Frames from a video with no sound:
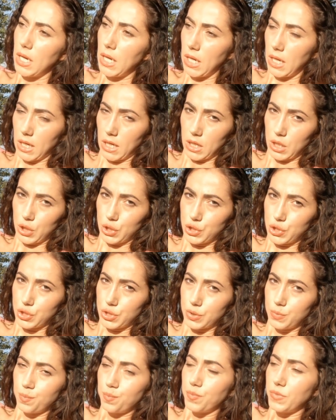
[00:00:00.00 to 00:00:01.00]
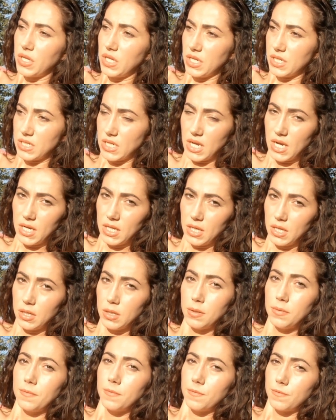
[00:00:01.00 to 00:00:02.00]
English,
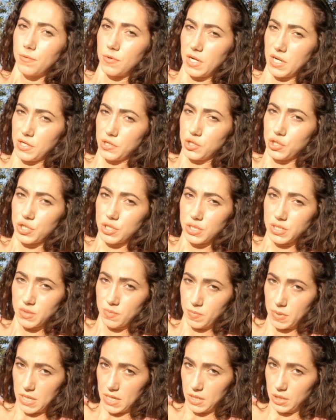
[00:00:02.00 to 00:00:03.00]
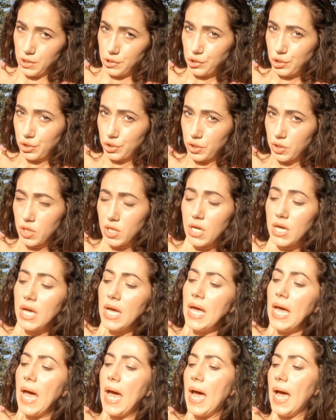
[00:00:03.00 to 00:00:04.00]
Italian, French, Spanish,
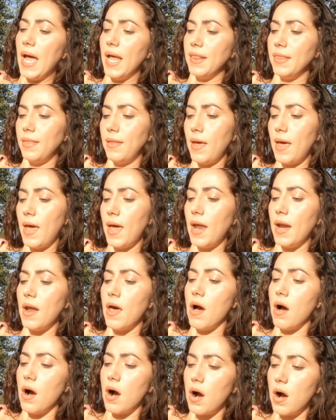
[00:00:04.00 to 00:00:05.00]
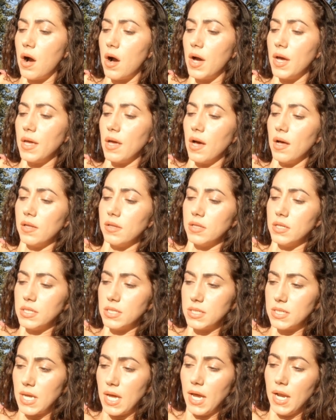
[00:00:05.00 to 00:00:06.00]
and then I
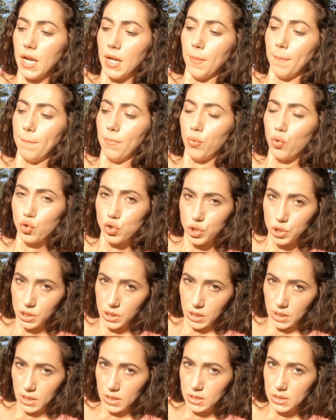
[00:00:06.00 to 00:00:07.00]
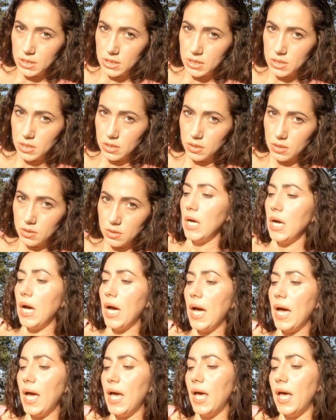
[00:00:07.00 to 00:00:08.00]
understand Portuguese
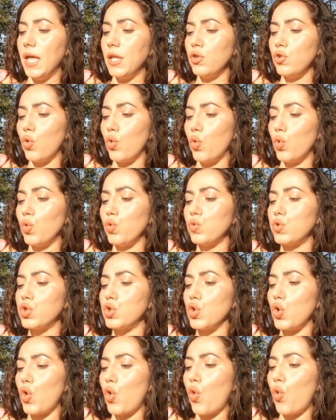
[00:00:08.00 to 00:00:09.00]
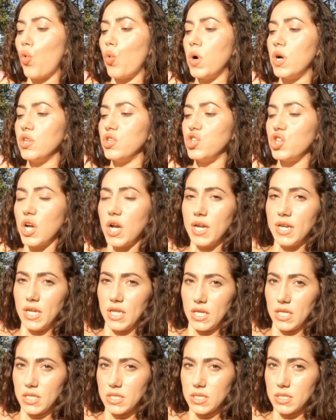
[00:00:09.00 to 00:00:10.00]
and also
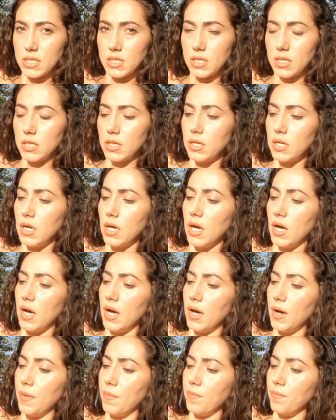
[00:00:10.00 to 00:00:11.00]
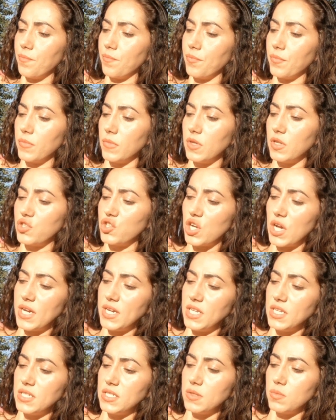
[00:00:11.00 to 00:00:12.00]
Chinese. The
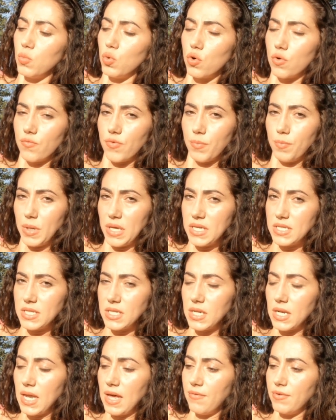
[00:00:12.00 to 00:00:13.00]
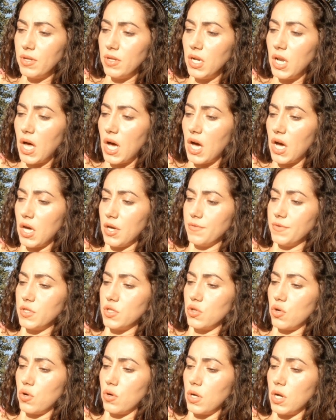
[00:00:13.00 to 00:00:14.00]
Chinese is more of a basic level.
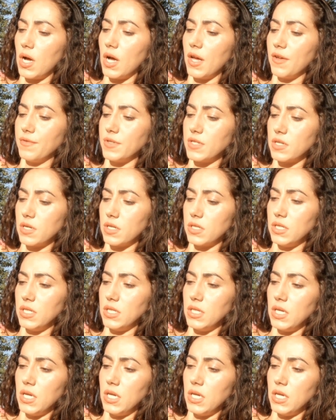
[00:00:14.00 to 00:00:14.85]
I've studied